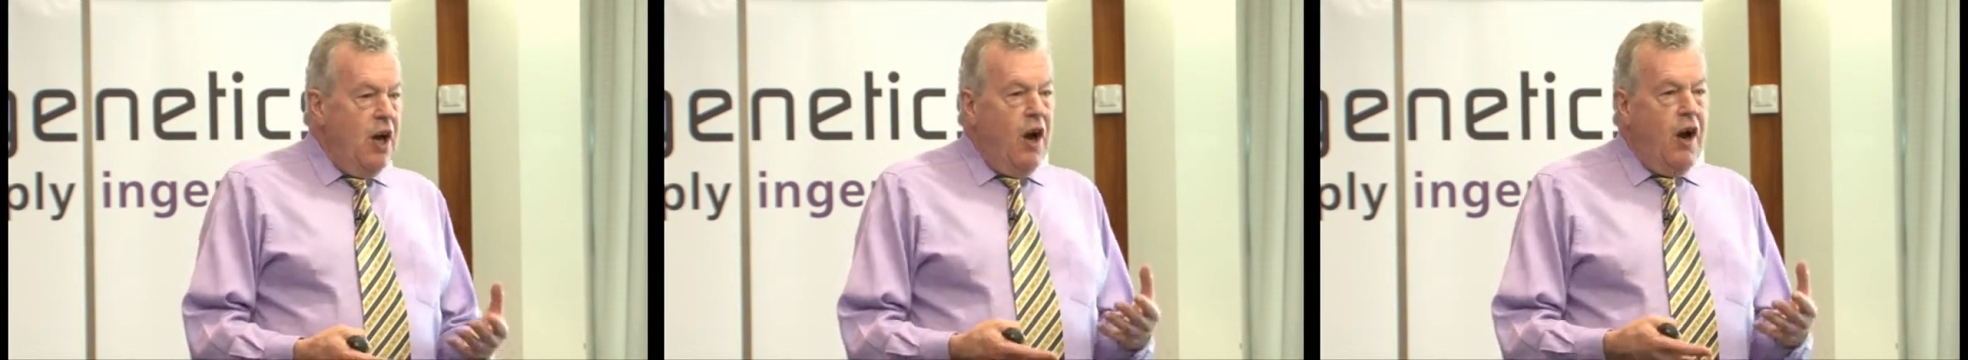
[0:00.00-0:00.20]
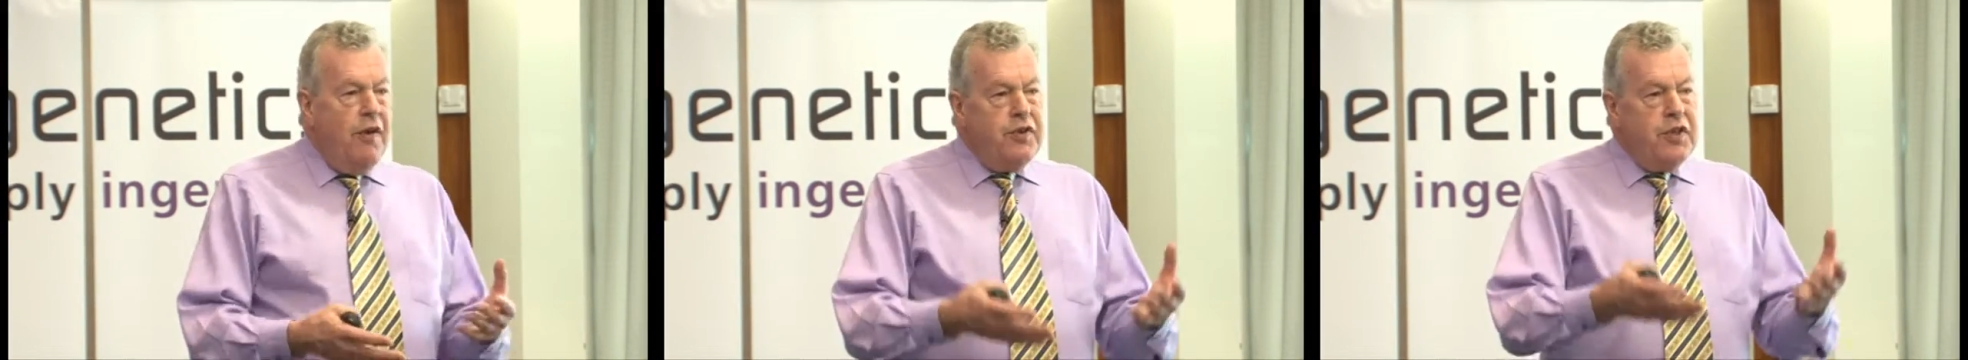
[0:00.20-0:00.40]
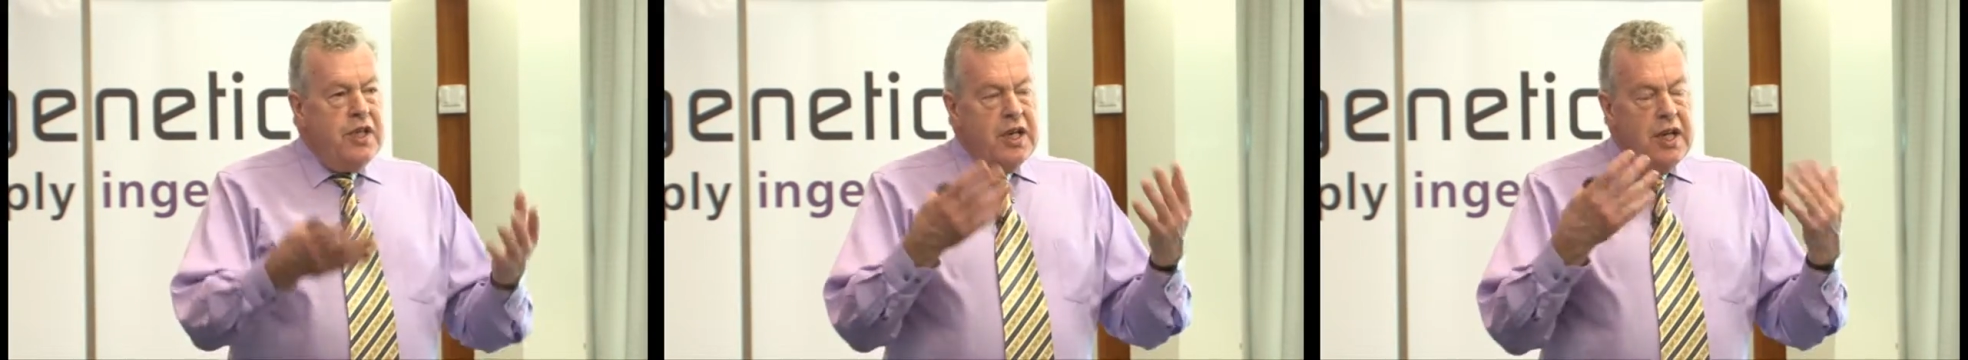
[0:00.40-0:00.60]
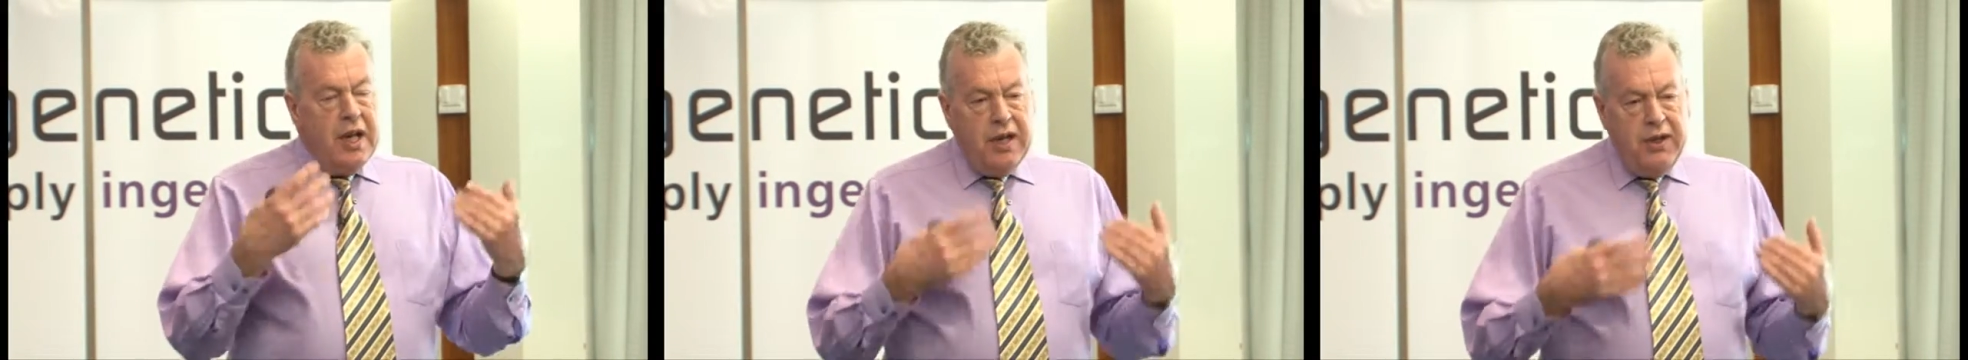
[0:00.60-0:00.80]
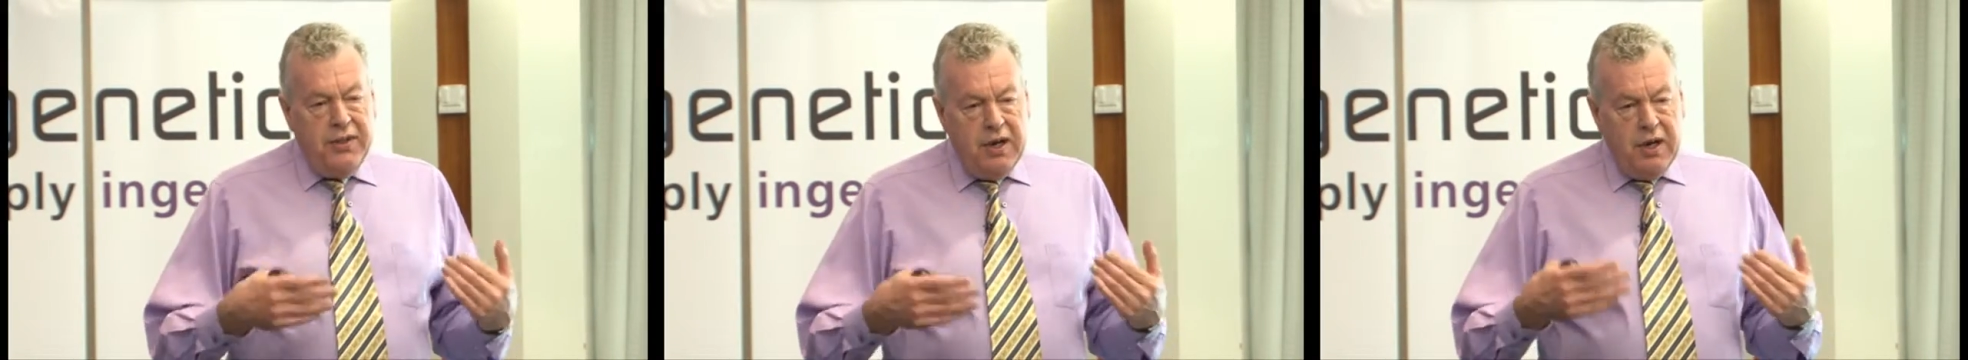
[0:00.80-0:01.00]
often the
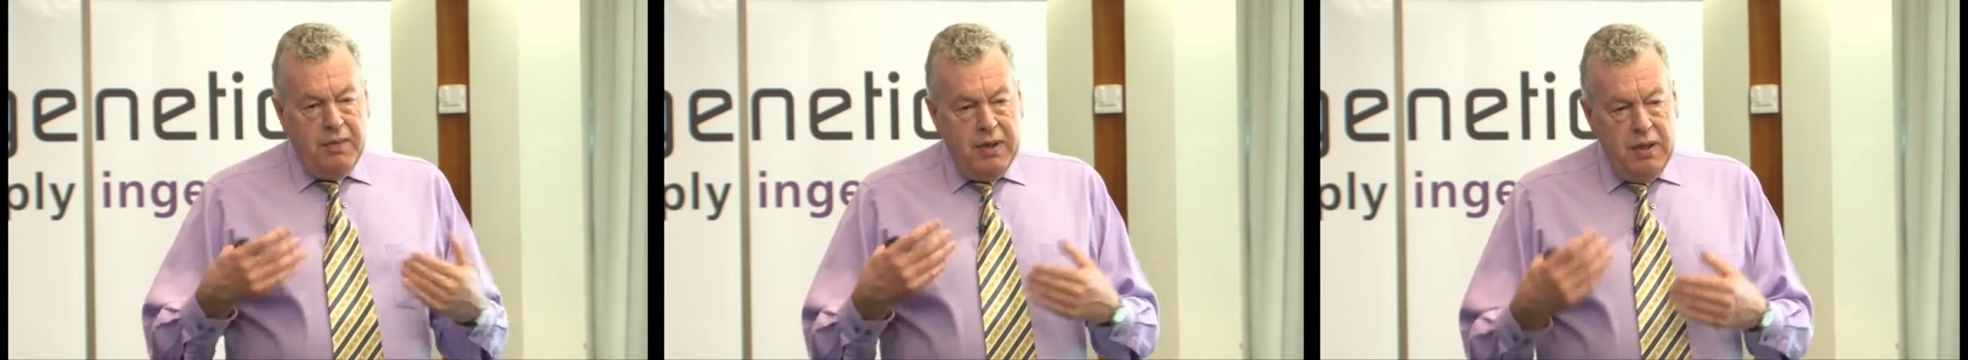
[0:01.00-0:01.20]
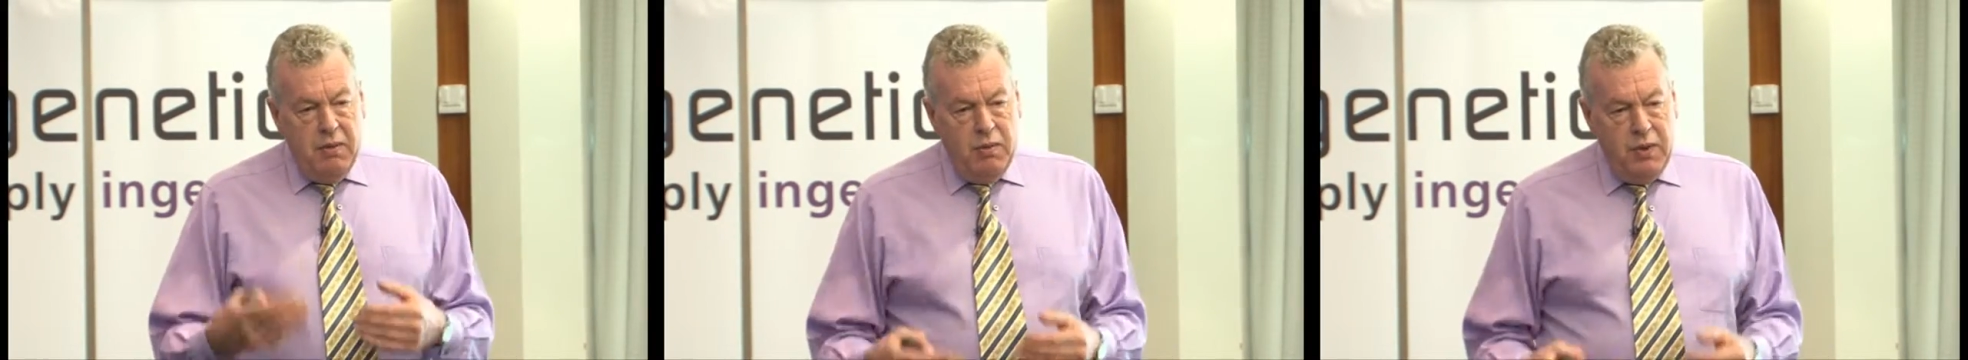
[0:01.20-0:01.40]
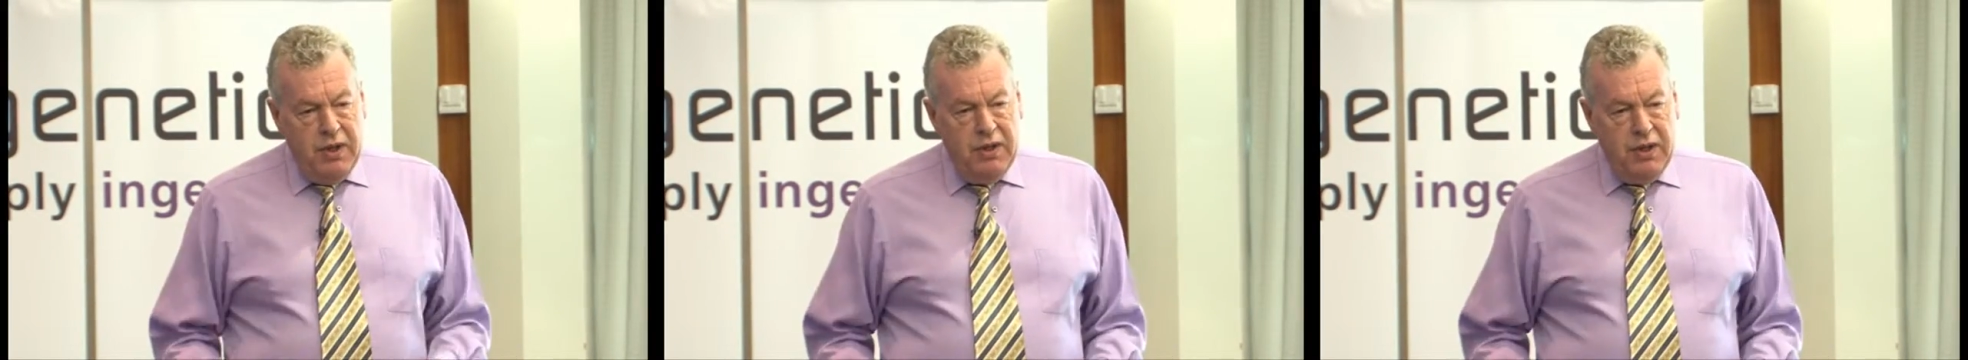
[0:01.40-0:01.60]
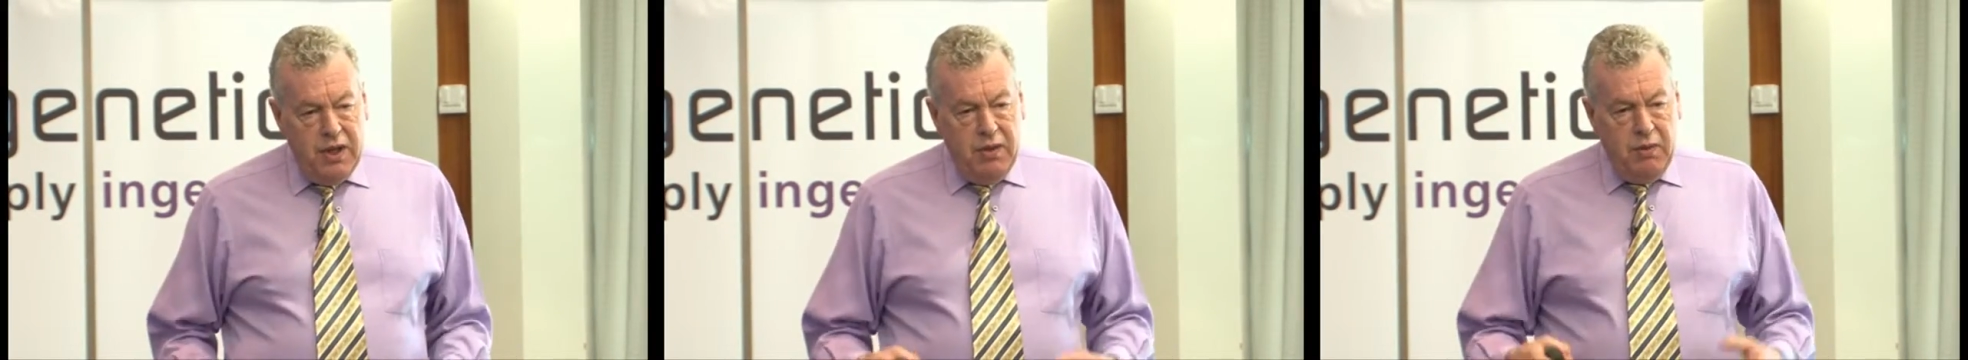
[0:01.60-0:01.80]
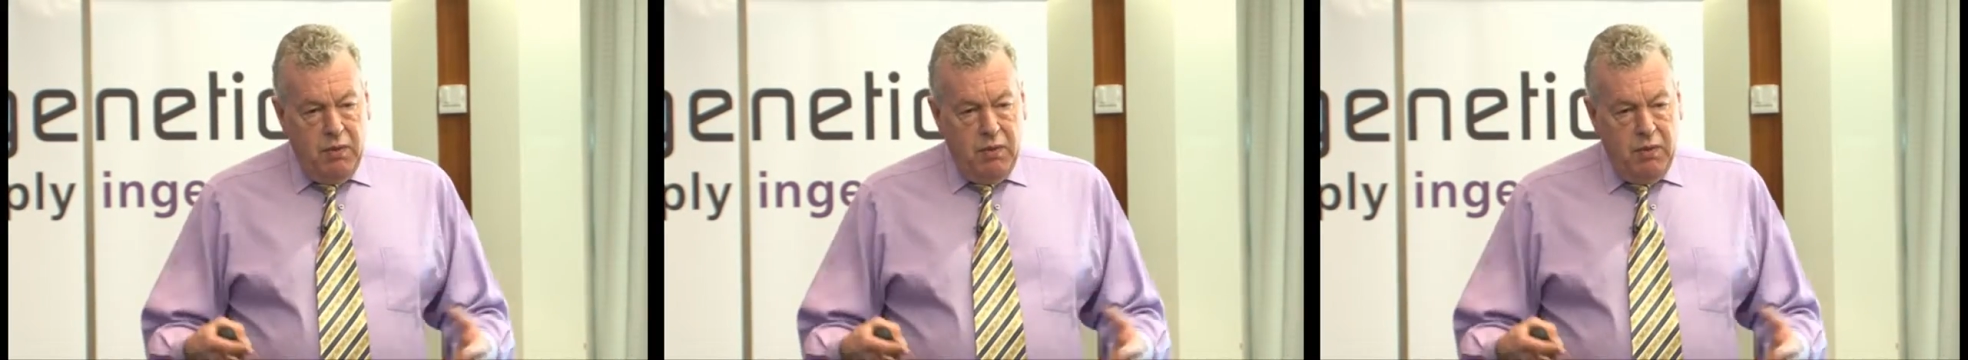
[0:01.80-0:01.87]
light therapy with